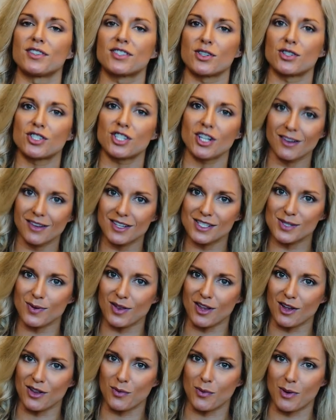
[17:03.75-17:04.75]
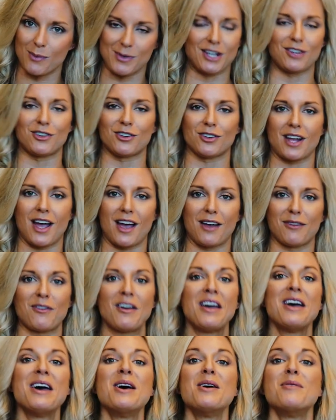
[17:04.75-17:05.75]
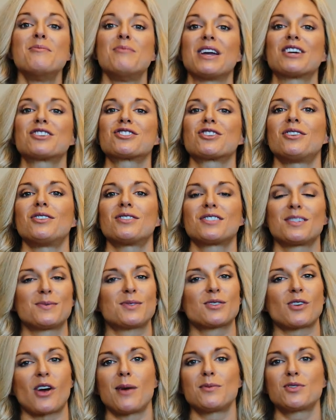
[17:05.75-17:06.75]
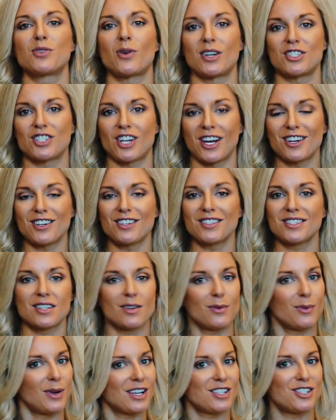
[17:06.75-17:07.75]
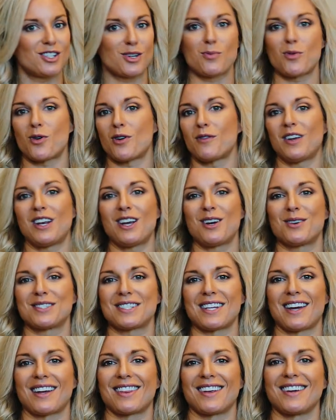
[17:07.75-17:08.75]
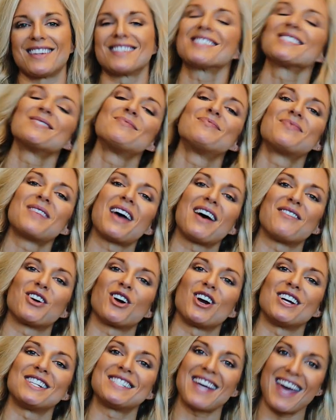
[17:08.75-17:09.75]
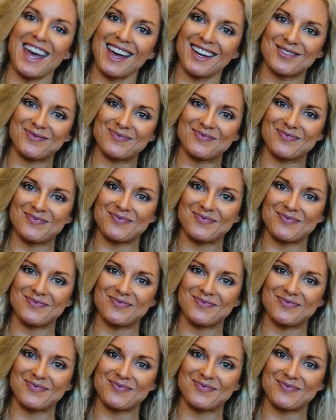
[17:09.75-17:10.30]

So share this with all the women in your life. Make sure you subscribe to our channel so that we can do more videos like this. Have a great day.